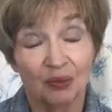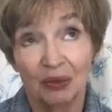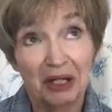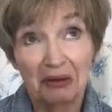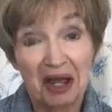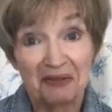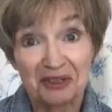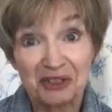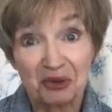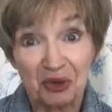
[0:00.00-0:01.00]
We don't have a
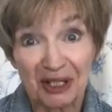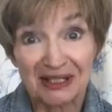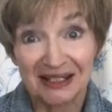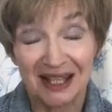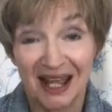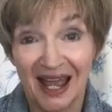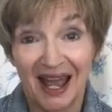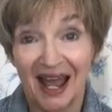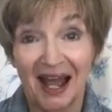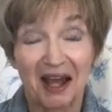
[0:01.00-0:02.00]
choice.
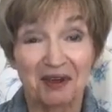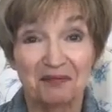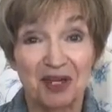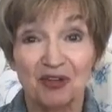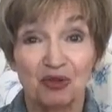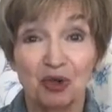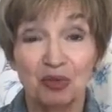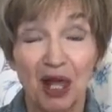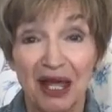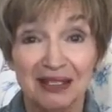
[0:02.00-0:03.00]
If we're
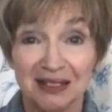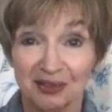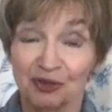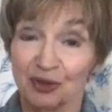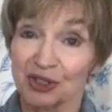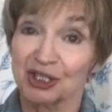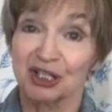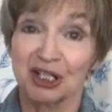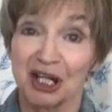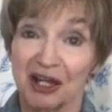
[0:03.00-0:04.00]
blessed and fortunate
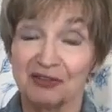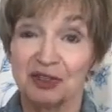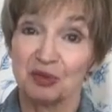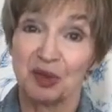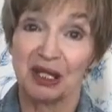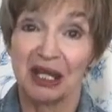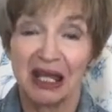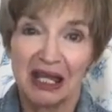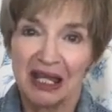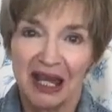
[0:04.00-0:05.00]
enough to be
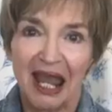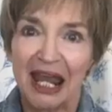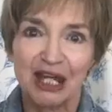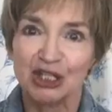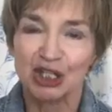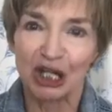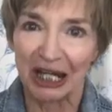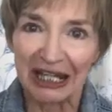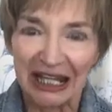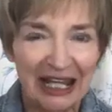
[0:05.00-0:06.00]

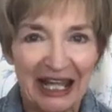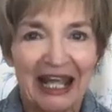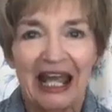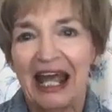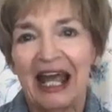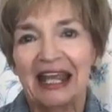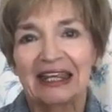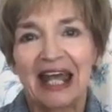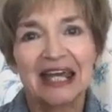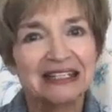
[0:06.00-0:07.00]
aging,
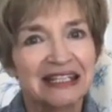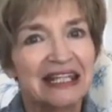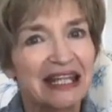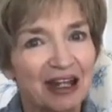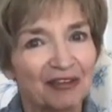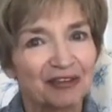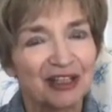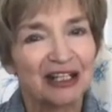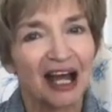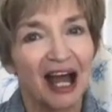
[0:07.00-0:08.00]
that's a gift,
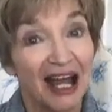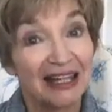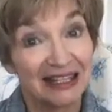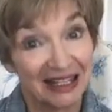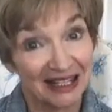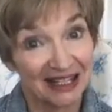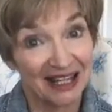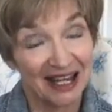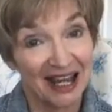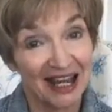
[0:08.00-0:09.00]
I think.
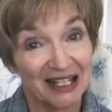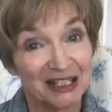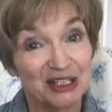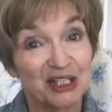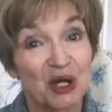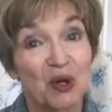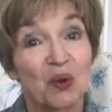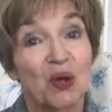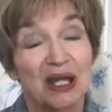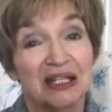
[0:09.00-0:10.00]
And
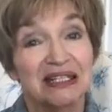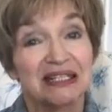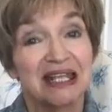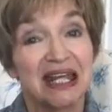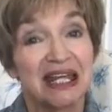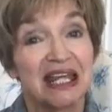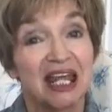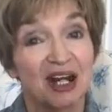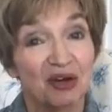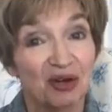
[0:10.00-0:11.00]
so to take
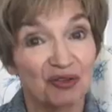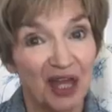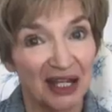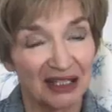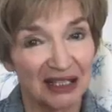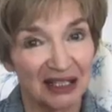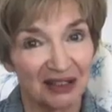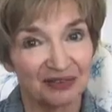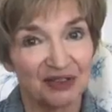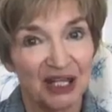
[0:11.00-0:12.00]
care of that
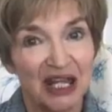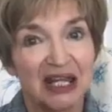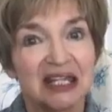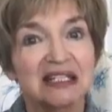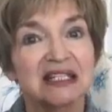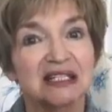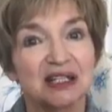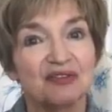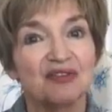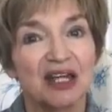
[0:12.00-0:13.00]
gift is an
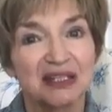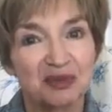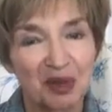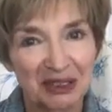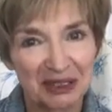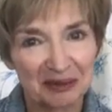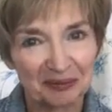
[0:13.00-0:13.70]
investment.